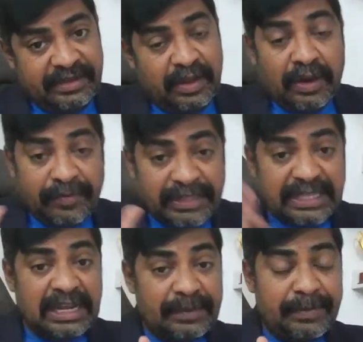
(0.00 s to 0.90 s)
or
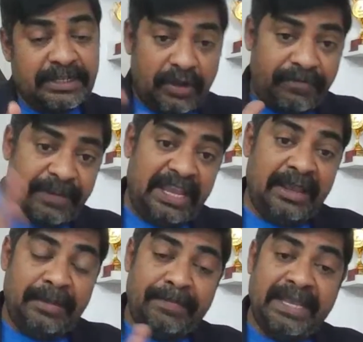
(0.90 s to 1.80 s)
within the limits of
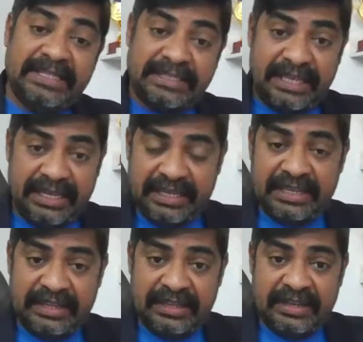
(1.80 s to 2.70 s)
ABC.
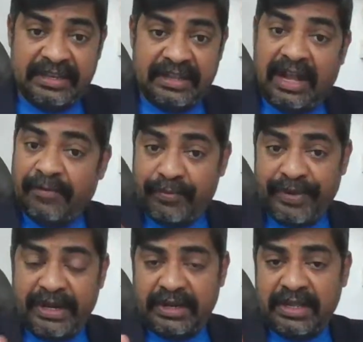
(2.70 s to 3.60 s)

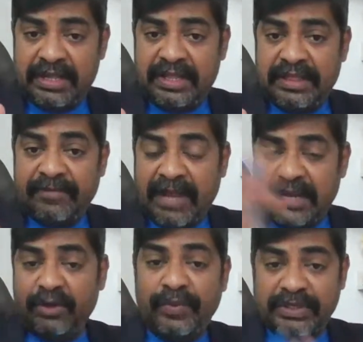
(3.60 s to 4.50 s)
However, the
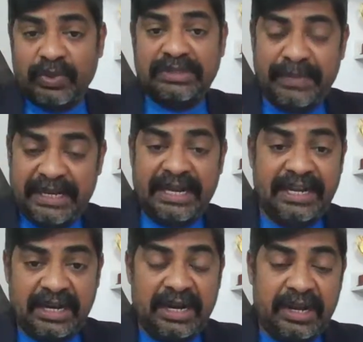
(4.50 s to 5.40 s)
value which was being
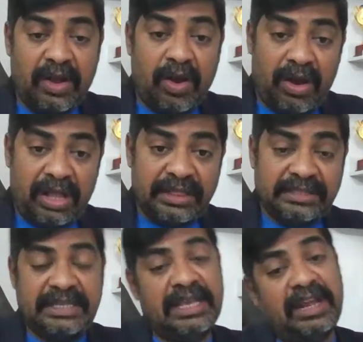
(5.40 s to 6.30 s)
entered on the
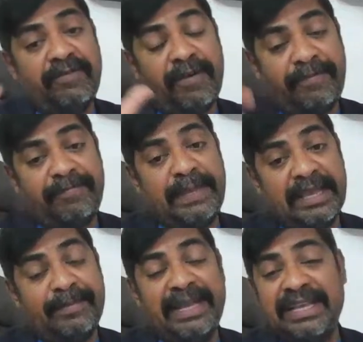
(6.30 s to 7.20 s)
CRF of a
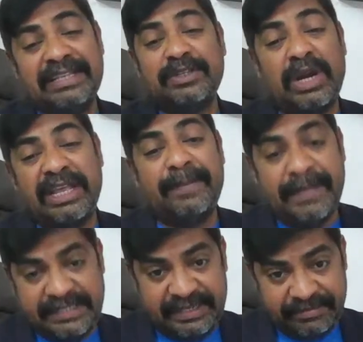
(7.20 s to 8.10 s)
BMI is not
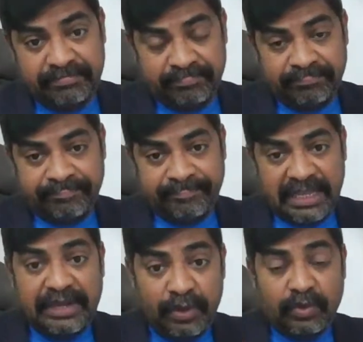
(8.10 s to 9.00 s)
ABC.
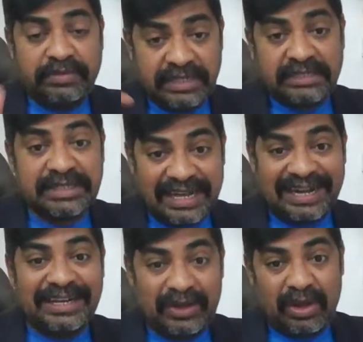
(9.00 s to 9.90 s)
Can you just
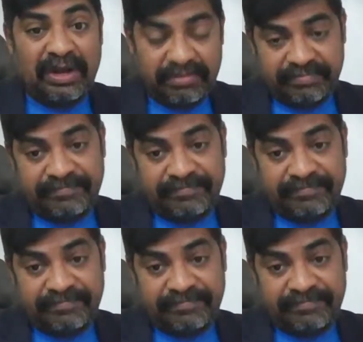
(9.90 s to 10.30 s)
correct or